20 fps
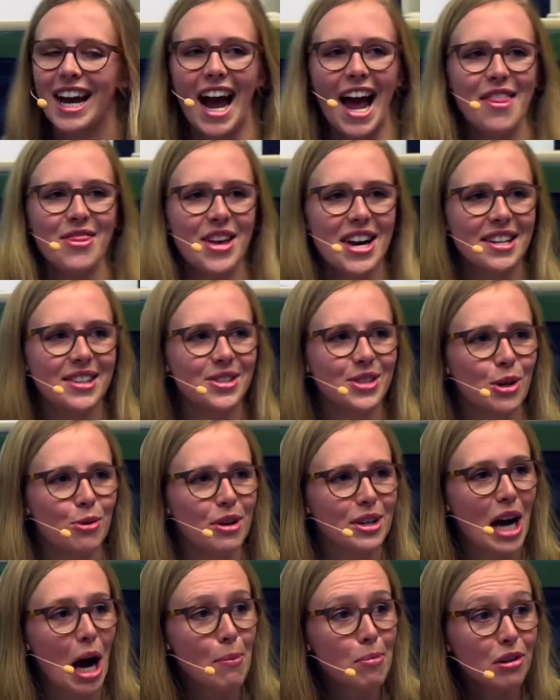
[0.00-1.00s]
And then so
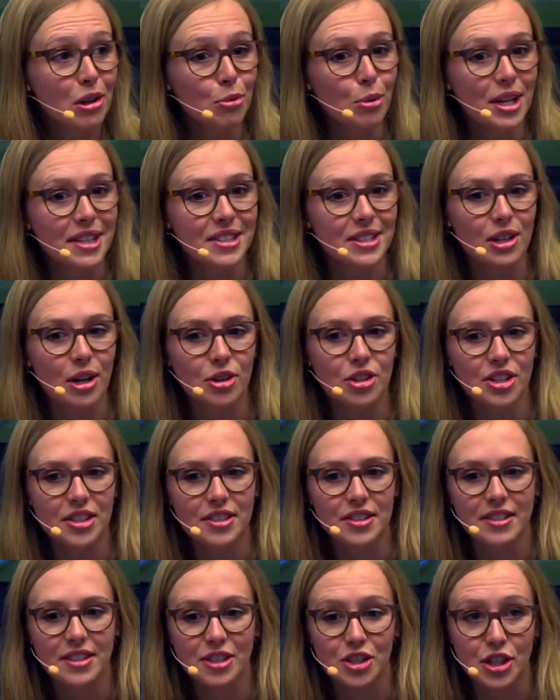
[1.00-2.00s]
a couple of weeks ago, she,
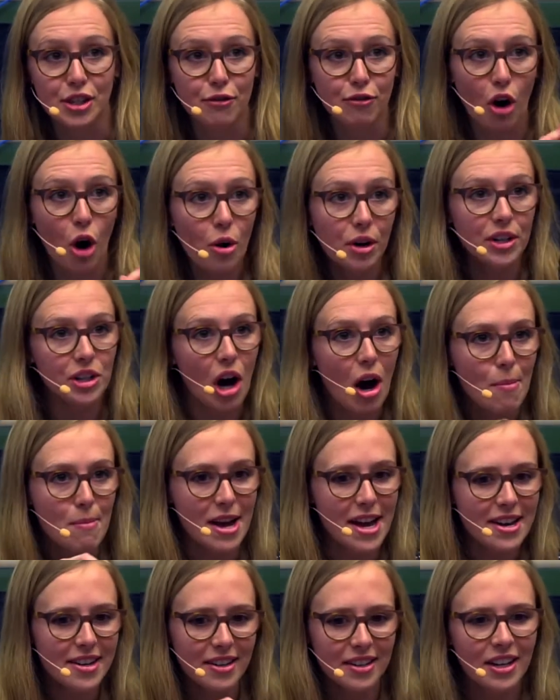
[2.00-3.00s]
she wrote a
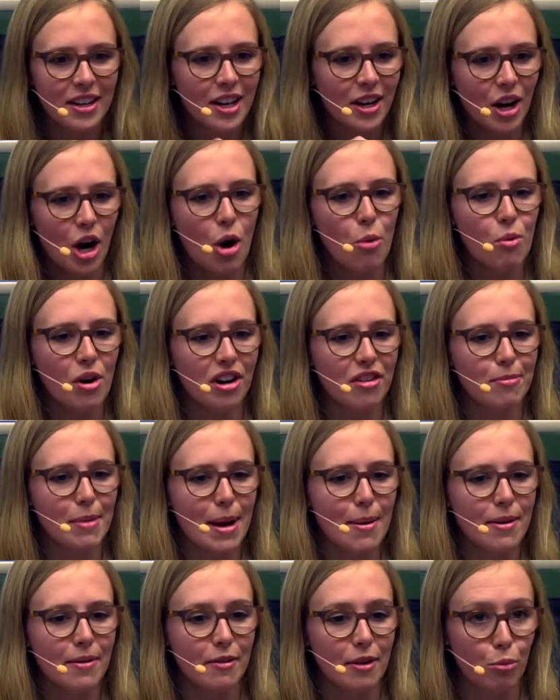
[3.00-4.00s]
comment on one of
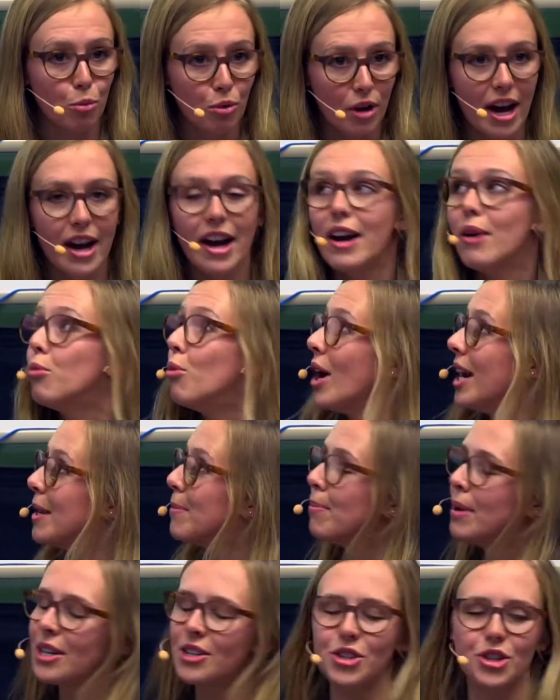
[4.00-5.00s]
my uh,
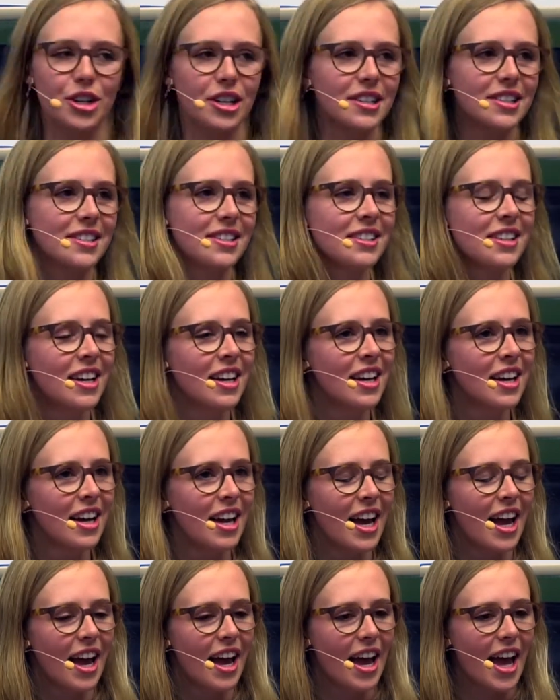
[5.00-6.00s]
wedding pictures.
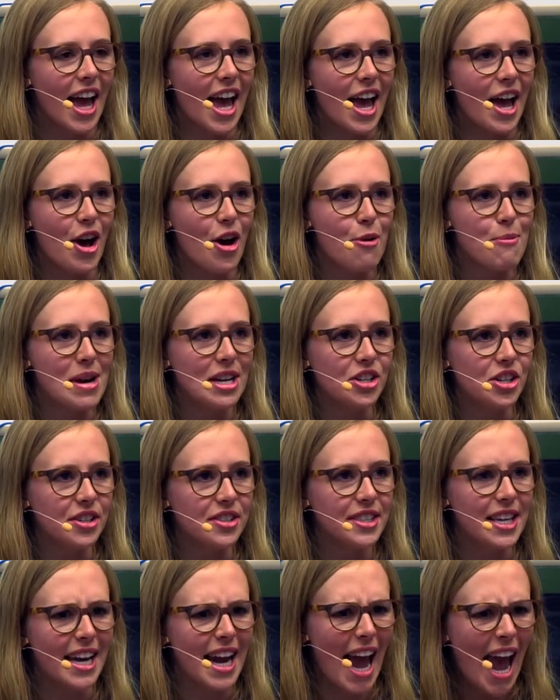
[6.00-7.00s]
Um, and she
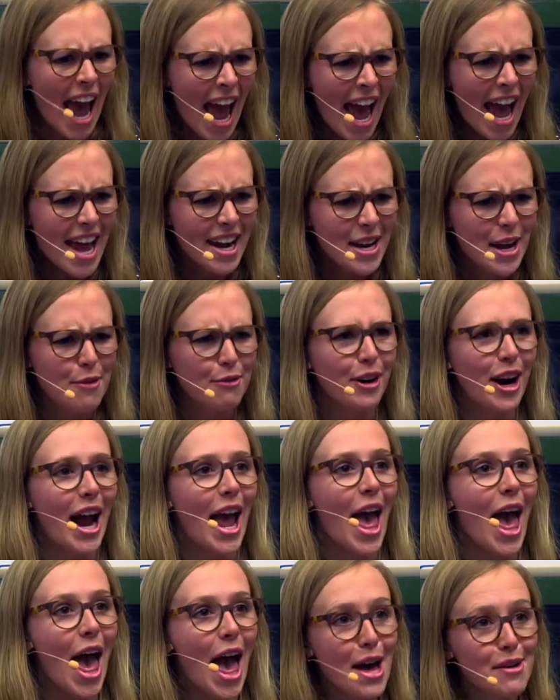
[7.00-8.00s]
said, Anne, if I
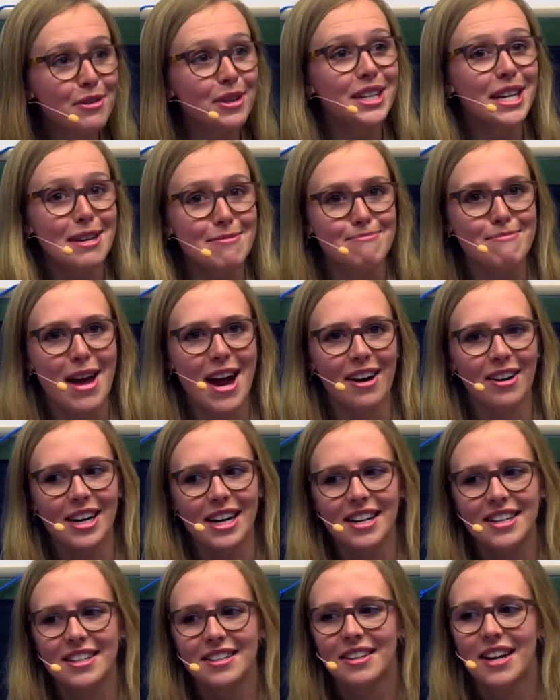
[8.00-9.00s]
ever get
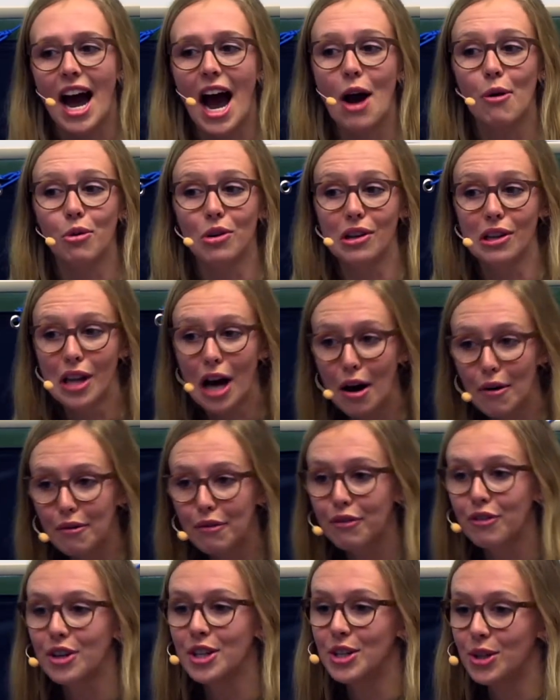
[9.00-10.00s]
married, I would love
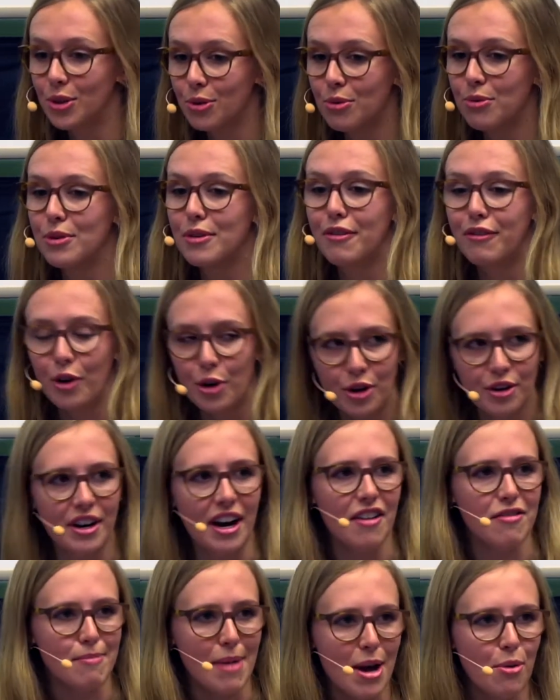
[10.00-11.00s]
for you to
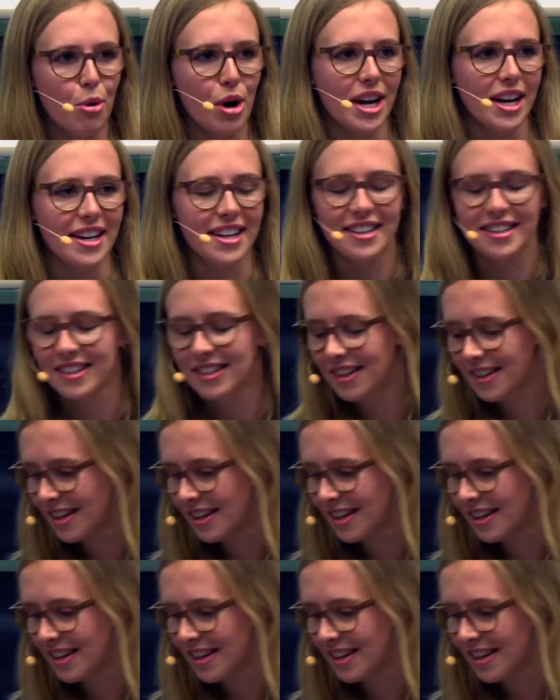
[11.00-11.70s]
photograph my wedding.